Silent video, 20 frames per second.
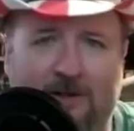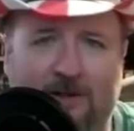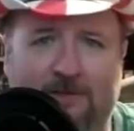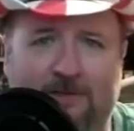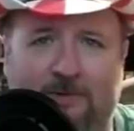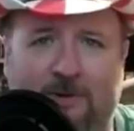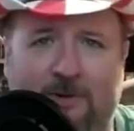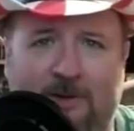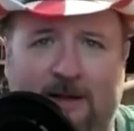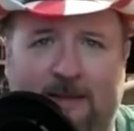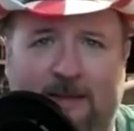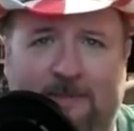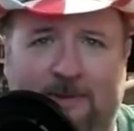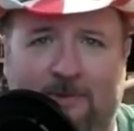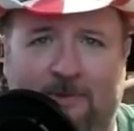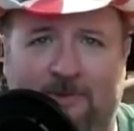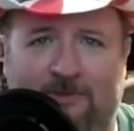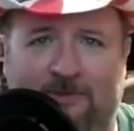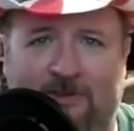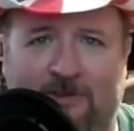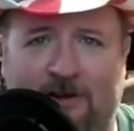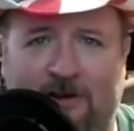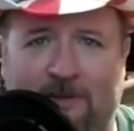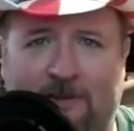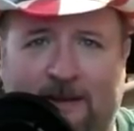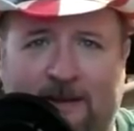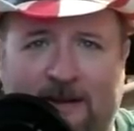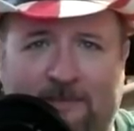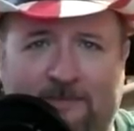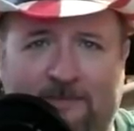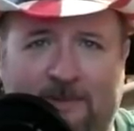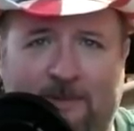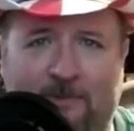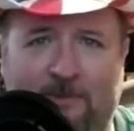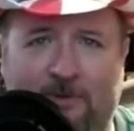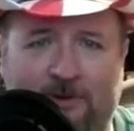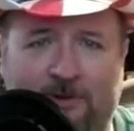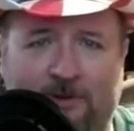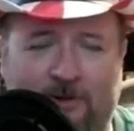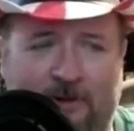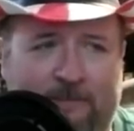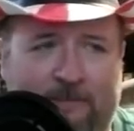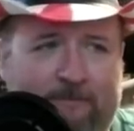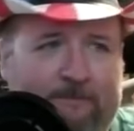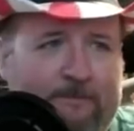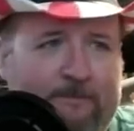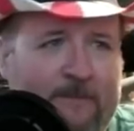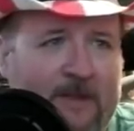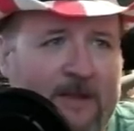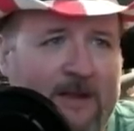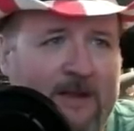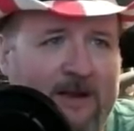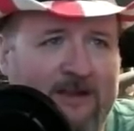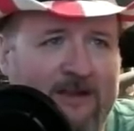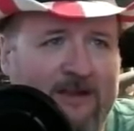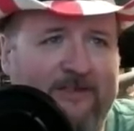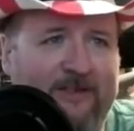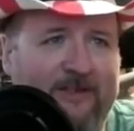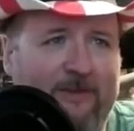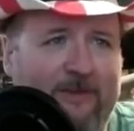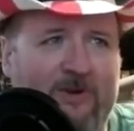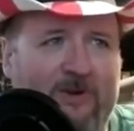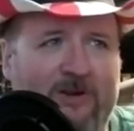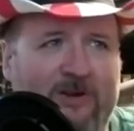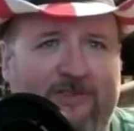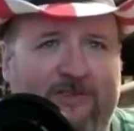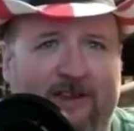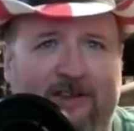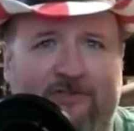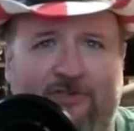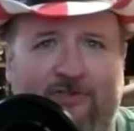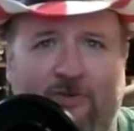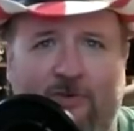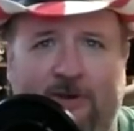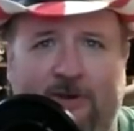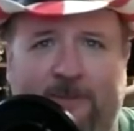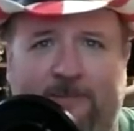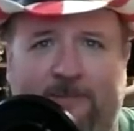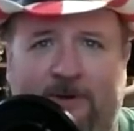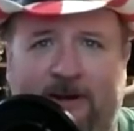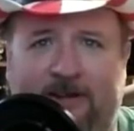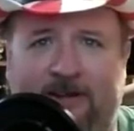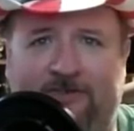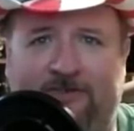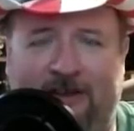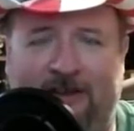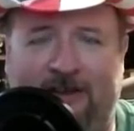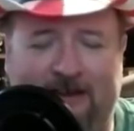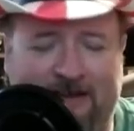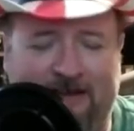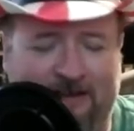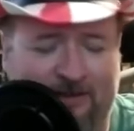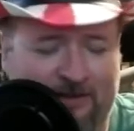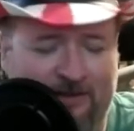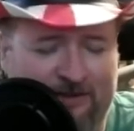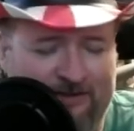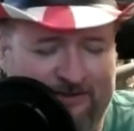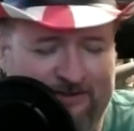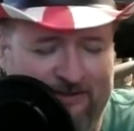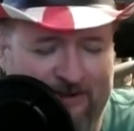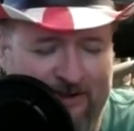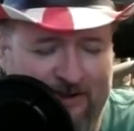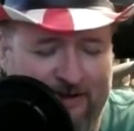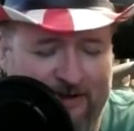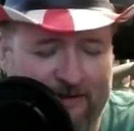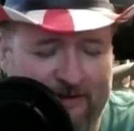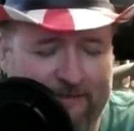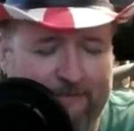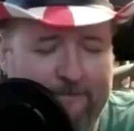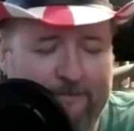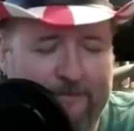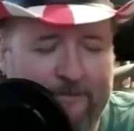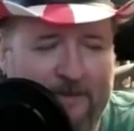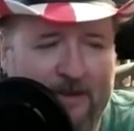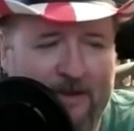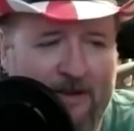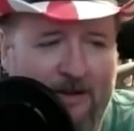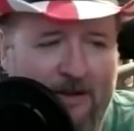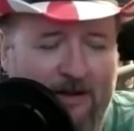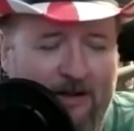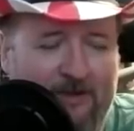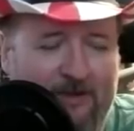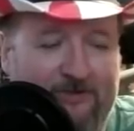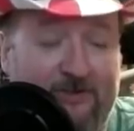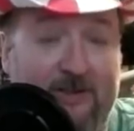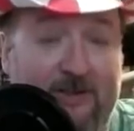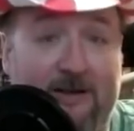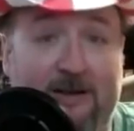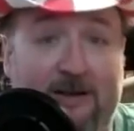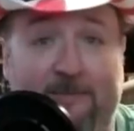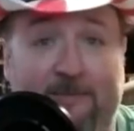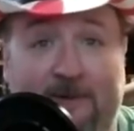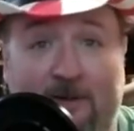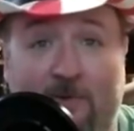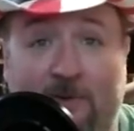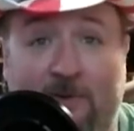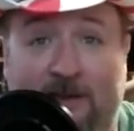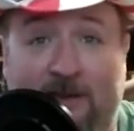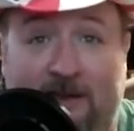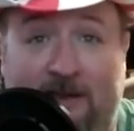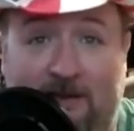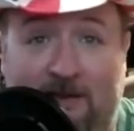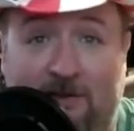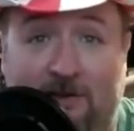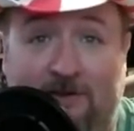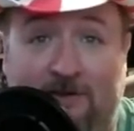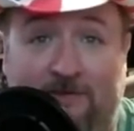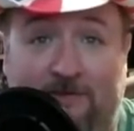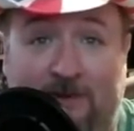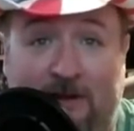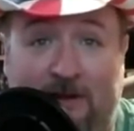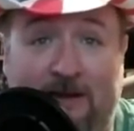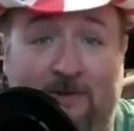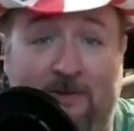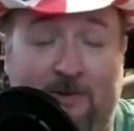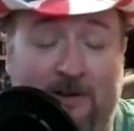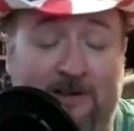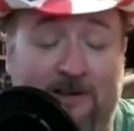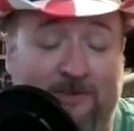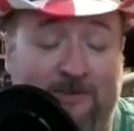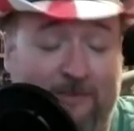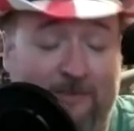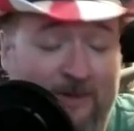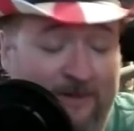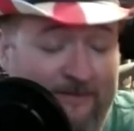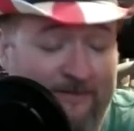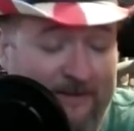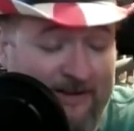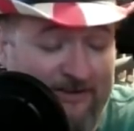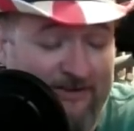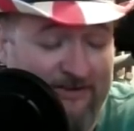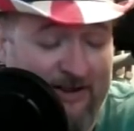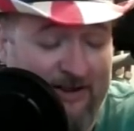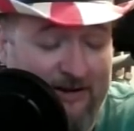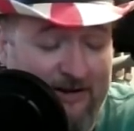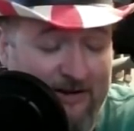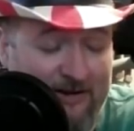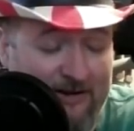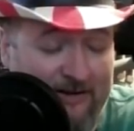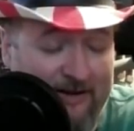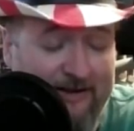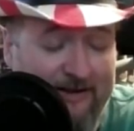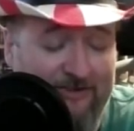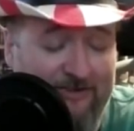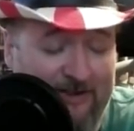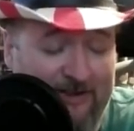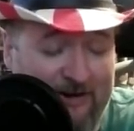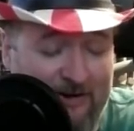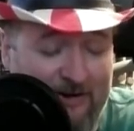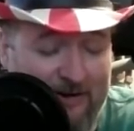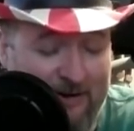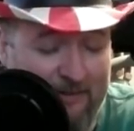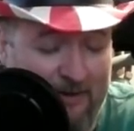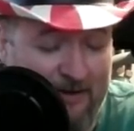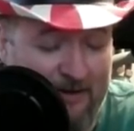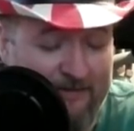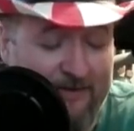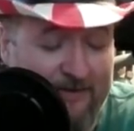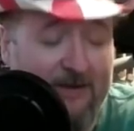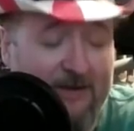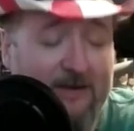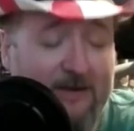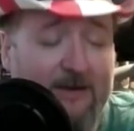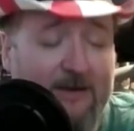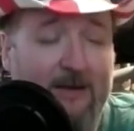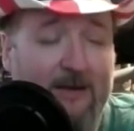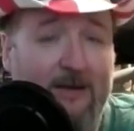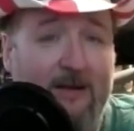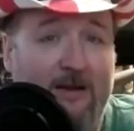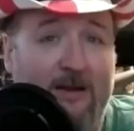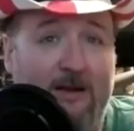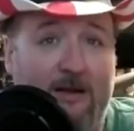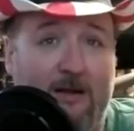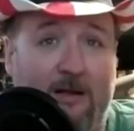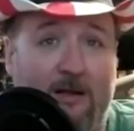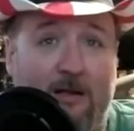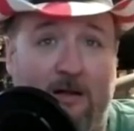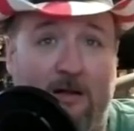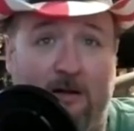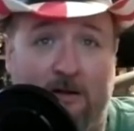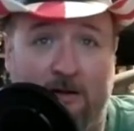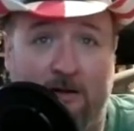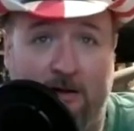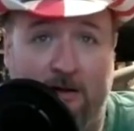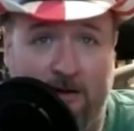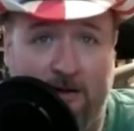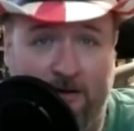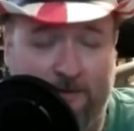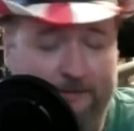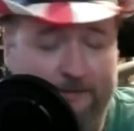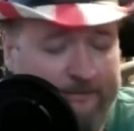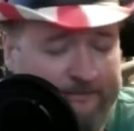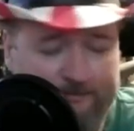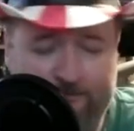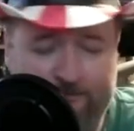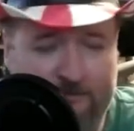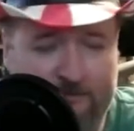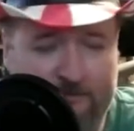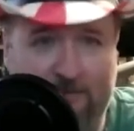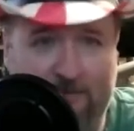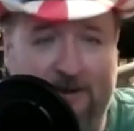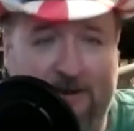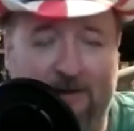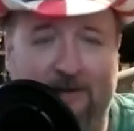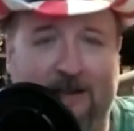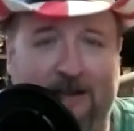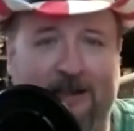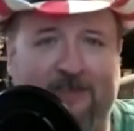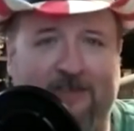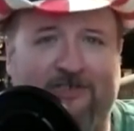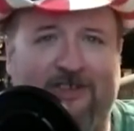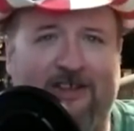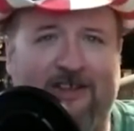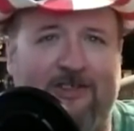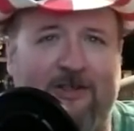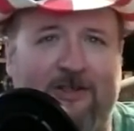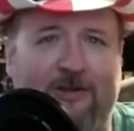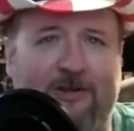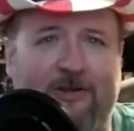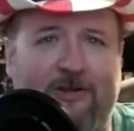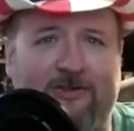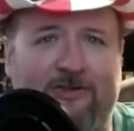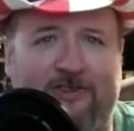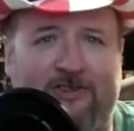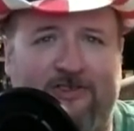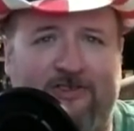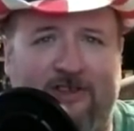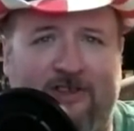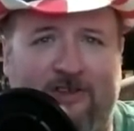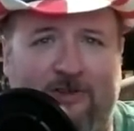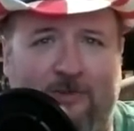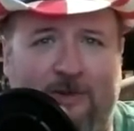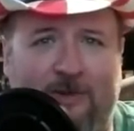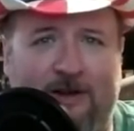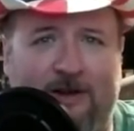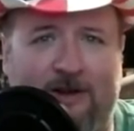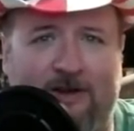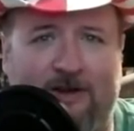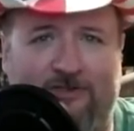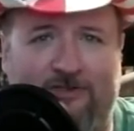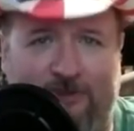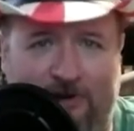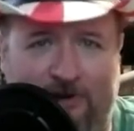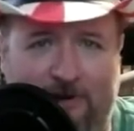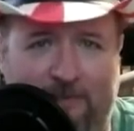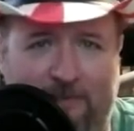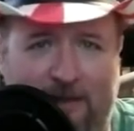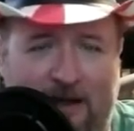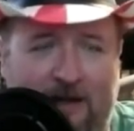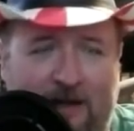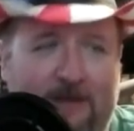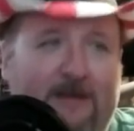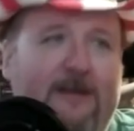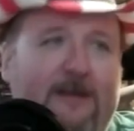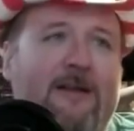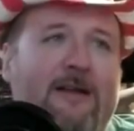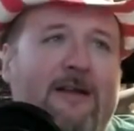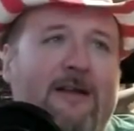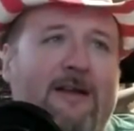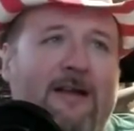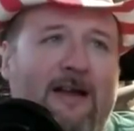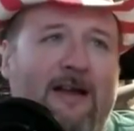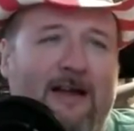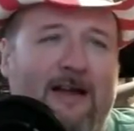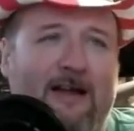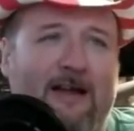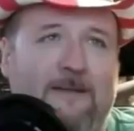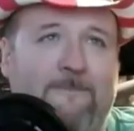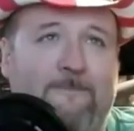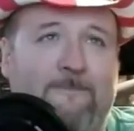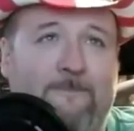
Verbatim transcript: and throw it at me. We'll talk about it, and maybe we'll do it. Because I think we're going to take a two week break so I can get all this done. Also, that'll give me a weekend off, and I ain't working because I'm off next Saturday. Next Saturday, I'm off. And oh god, but okay, let's get to the news. Let's get to what you're concerned about. And